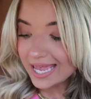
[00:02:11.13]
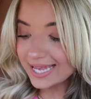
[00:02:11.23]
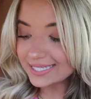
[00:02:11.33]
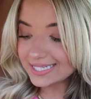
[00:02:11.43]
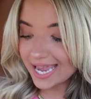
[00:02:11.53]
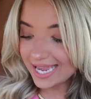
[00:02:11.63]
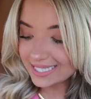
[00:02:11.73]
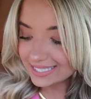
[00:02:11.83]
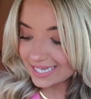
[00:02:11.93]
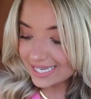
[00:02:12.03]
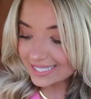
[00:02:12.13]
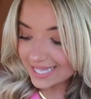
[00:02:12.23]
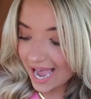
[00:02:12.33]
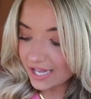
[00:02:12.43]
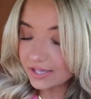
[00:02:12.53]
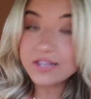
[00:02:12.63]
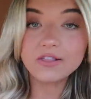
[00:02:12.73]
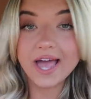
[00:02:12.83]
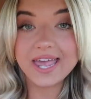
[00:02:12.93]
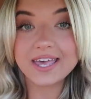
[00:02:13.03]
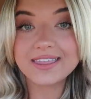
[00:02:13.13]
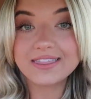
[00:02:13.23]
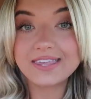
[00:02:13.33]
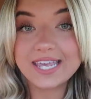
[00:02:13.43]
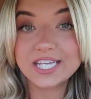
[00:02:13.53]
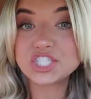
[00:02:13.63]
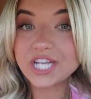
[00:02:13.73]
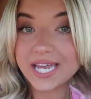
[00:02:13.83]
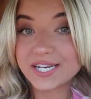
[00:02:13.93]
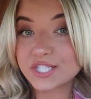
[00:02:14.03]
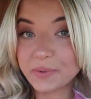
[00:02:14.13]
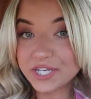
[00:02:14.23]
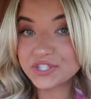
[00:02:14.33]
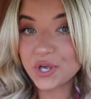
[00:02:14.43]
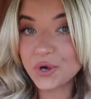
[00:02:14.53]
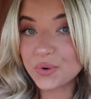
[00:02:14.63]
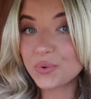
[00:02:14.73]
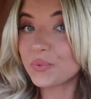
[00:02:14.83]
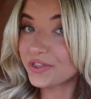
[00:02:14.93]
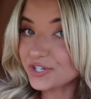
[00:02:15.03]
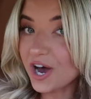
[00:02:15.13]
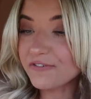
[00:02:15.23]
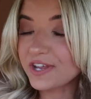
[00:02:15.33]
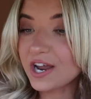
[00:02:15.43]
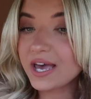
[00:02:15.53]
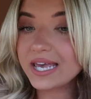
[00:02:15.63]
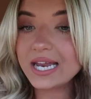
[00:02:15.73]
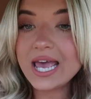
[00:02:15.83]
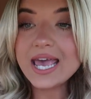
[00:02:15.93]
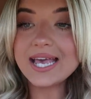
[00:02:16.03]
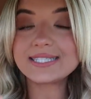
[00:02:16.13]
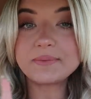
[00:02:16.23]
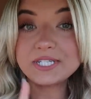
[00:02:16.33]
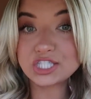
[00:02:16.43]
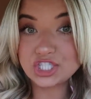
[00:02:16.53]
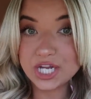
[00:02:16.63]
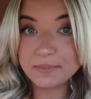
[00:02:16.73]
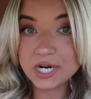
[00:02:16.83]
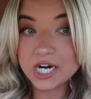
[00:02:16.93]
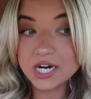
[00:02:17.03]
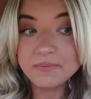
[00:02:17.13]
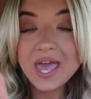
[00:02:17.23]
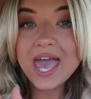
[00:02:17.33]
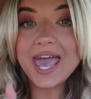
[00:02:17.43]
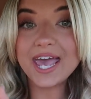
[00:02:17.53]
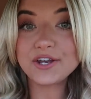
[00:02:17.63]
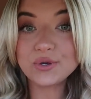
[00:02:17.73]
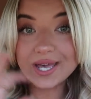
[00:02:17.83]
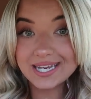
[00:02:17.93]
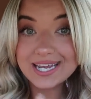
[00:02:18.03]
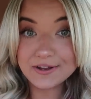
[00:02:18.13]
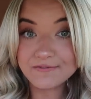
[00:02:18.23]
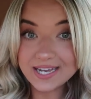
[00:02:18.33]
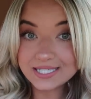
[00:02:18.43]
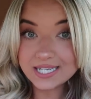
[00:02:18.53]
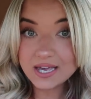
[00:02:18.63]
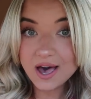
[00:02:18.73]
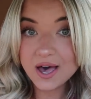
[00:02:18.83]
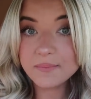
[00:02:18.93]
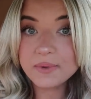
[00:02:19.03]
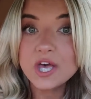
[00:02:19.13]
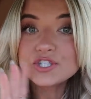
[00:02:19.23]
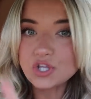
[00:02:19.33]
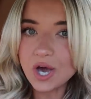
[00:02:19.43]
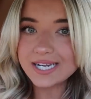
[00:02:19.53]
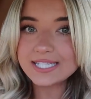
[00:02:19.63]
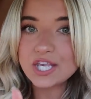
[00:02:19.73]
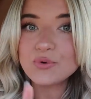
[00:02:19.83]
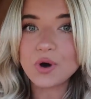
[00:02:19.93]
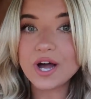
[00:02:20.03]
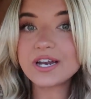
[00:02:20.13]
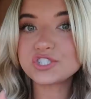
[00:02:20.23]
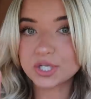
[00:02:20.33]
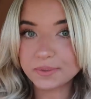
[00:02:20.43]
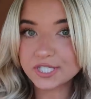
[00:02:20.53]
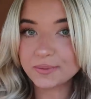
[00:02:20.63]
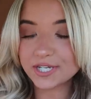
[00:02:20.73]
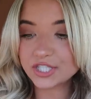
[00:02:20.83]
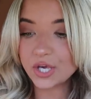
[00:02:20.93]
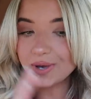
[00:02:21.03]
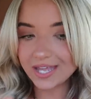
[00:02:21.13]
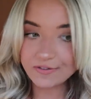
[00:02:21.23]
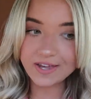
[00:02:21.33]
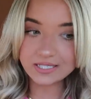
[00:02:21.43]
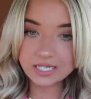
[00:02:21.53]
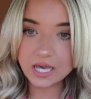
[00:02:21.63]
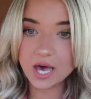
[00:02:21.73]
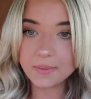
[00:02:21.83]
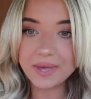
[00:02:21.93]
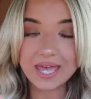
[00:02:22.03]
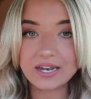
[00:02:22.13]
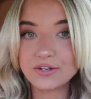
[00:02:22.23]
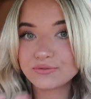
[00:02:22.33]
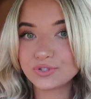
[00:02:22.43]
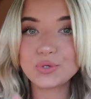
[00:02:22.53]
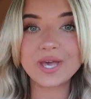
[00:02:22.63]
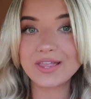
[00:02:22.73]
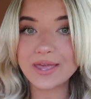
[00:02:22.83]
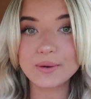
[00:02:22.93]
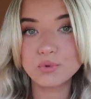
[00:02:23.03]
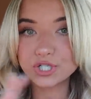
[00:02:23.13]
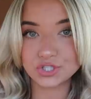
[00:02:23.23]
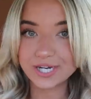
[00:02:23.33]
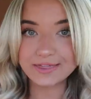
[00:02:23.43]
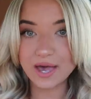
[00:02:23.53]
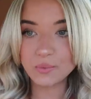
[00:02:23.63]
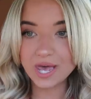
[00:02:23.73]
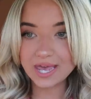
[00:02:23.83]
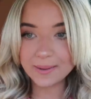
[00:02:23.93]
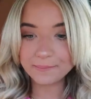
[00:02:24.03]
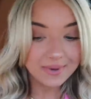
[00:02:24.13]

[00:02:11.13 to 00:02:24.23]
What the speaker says: It tastes exactly like the shaken espresso with toffee nut, except it's cheaper and you get it in a venti cup. So you gotta say you want triple espresso in a venti cup and you get like more drink that way.